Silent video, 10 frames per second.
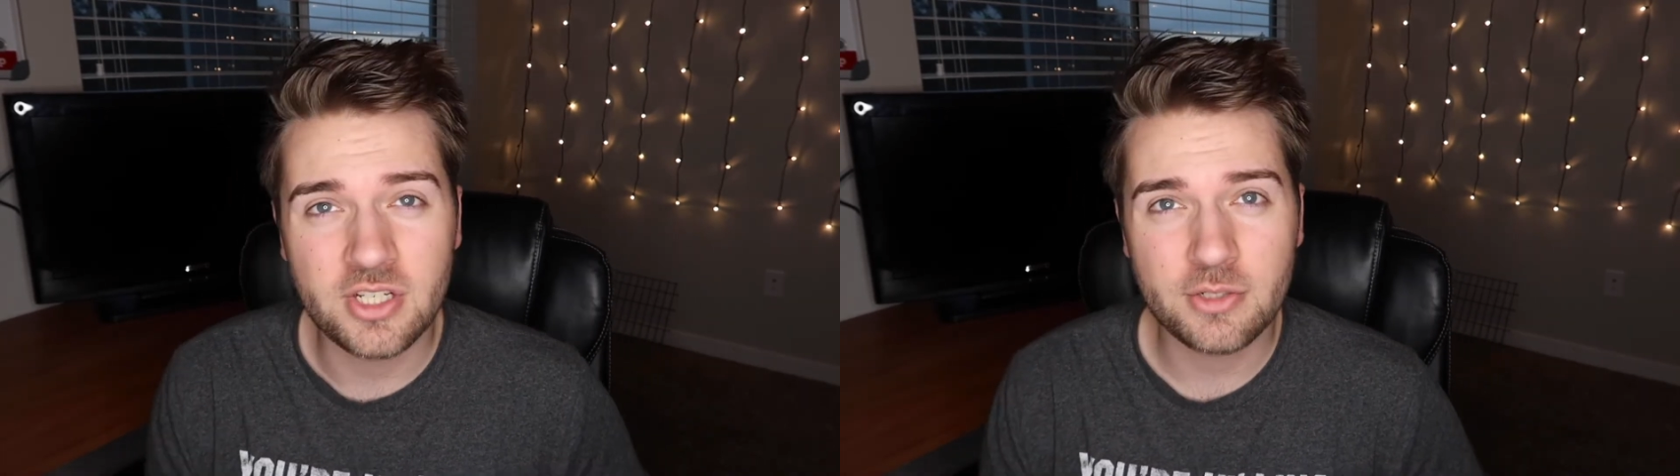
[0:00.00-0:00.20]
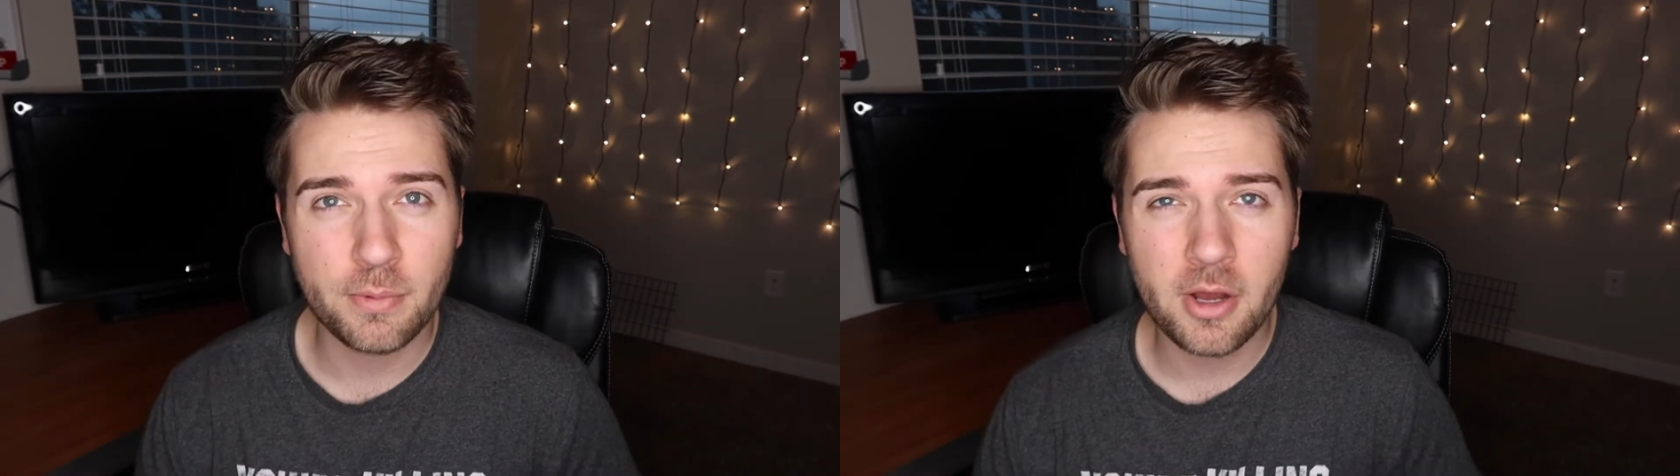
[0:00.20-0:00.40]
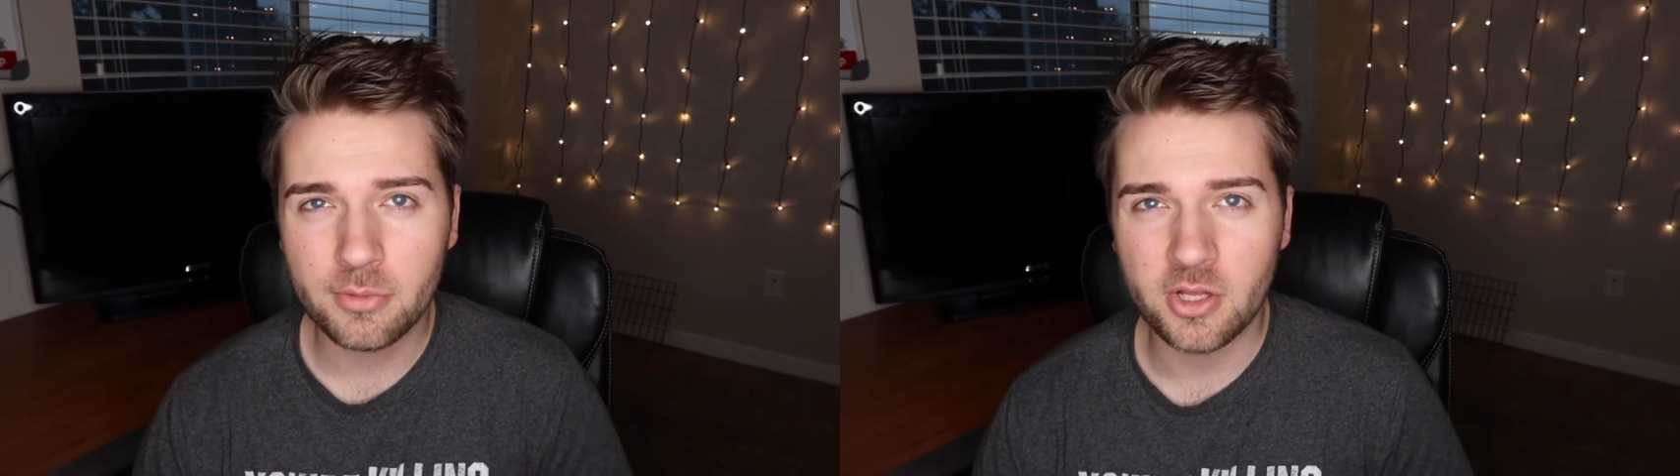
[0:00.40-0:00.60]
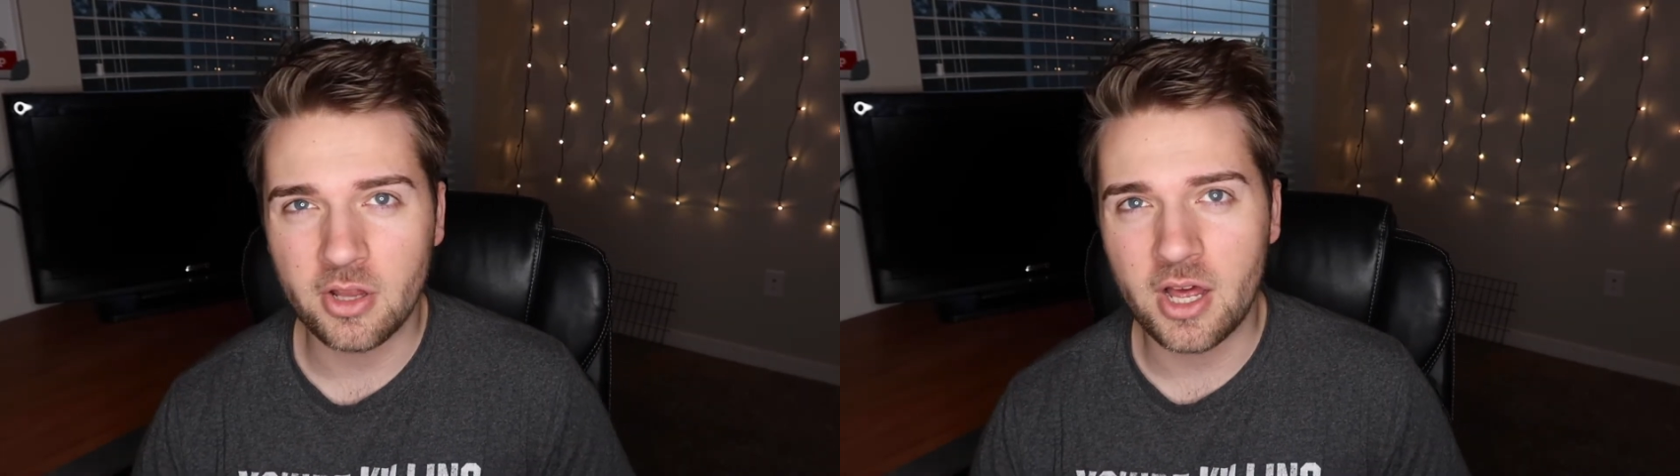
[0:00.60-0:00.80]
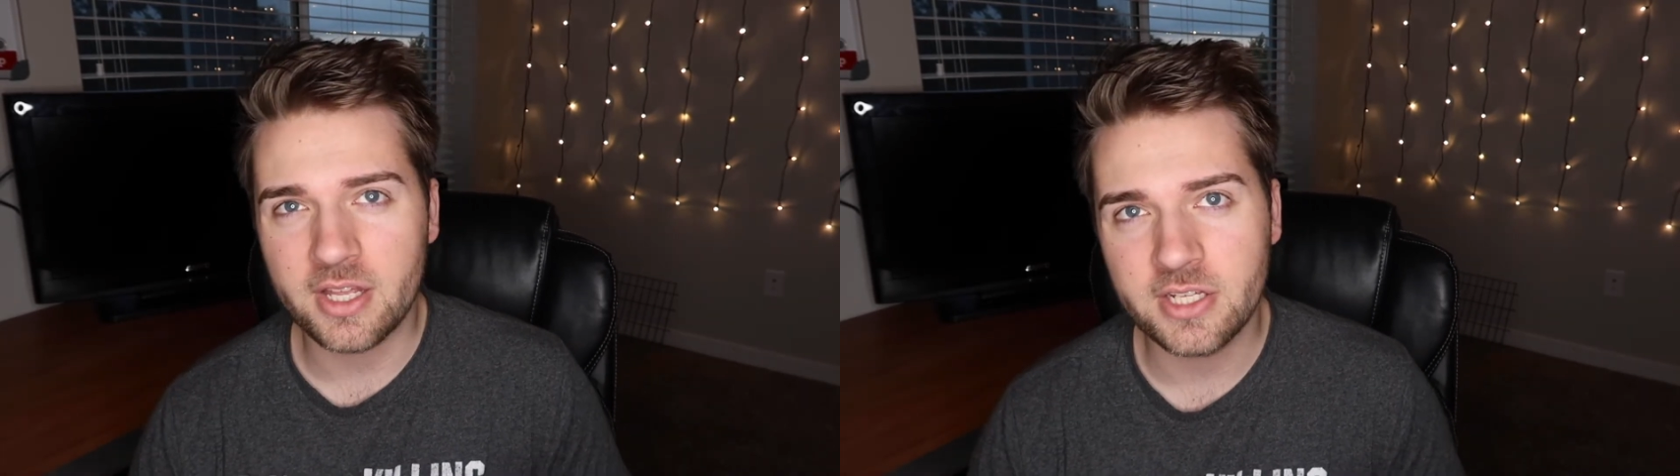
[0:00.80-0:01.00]
it's probably a
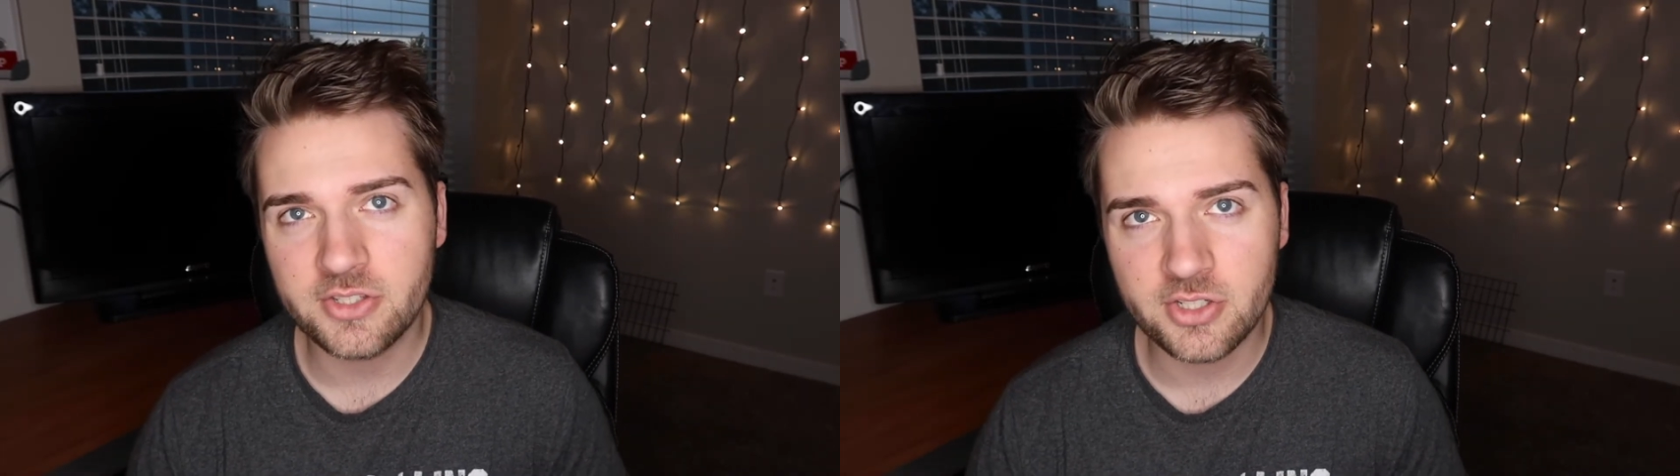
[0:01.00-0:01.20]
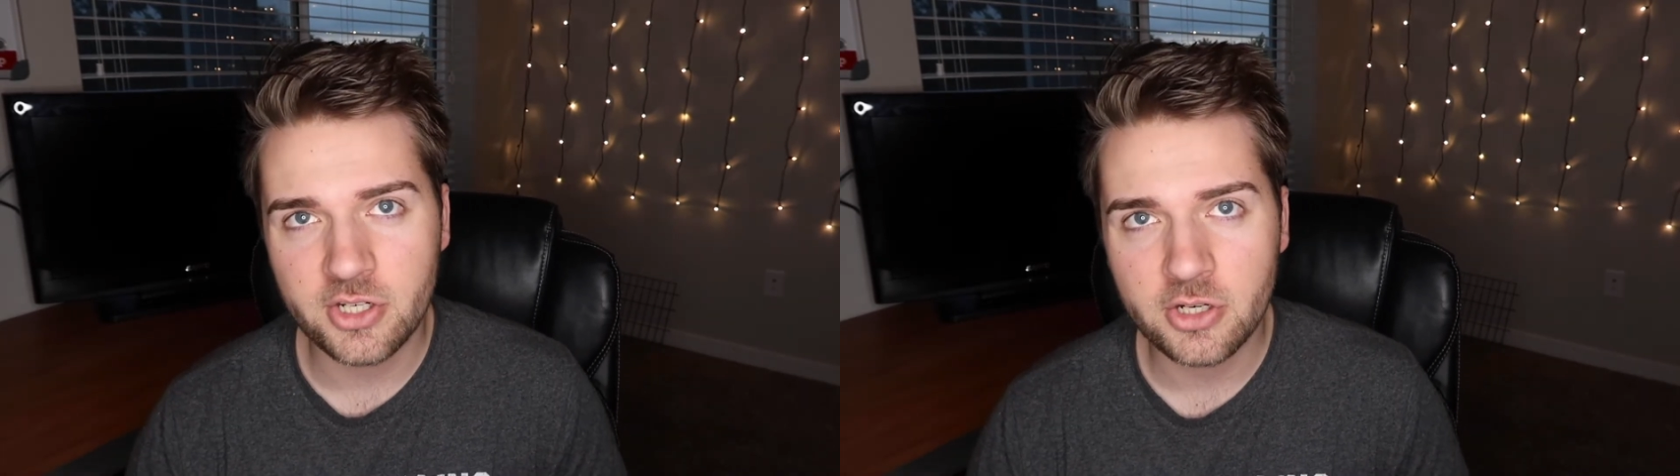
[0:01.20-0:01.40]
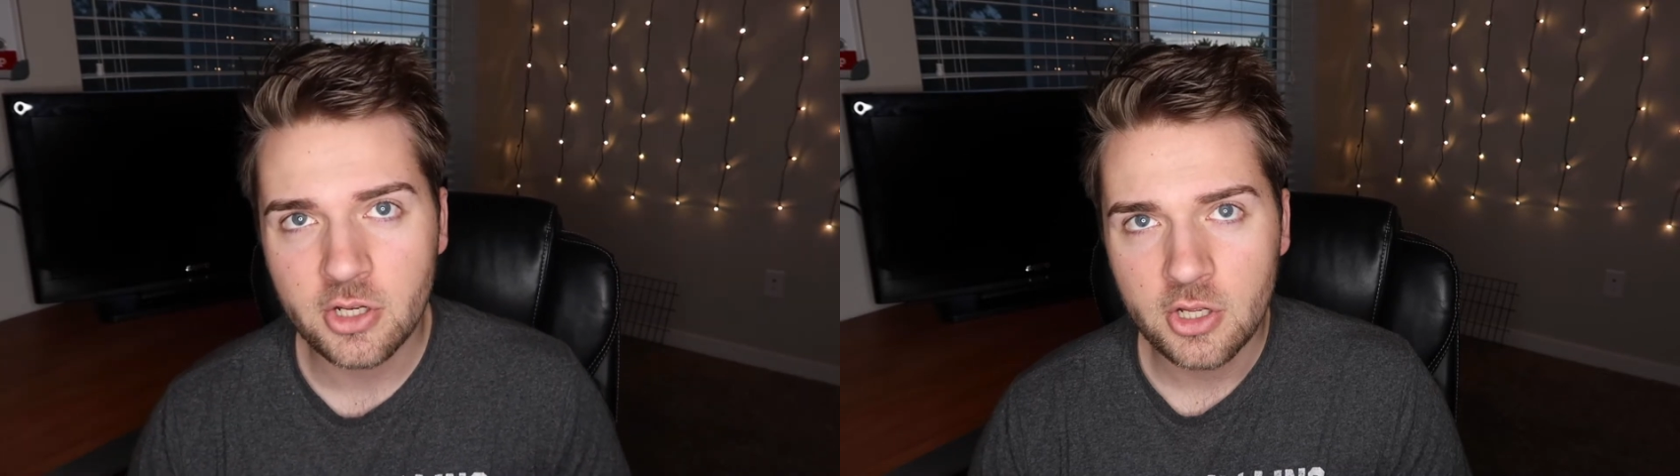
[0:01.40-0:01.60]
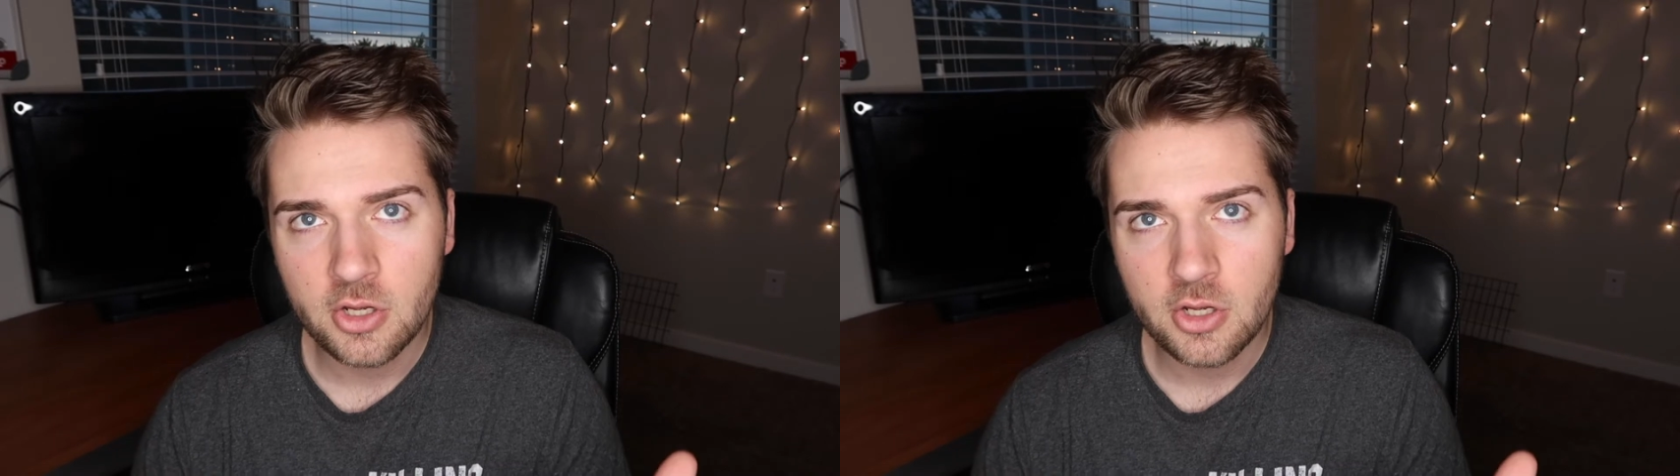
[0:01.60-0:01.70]
lot easier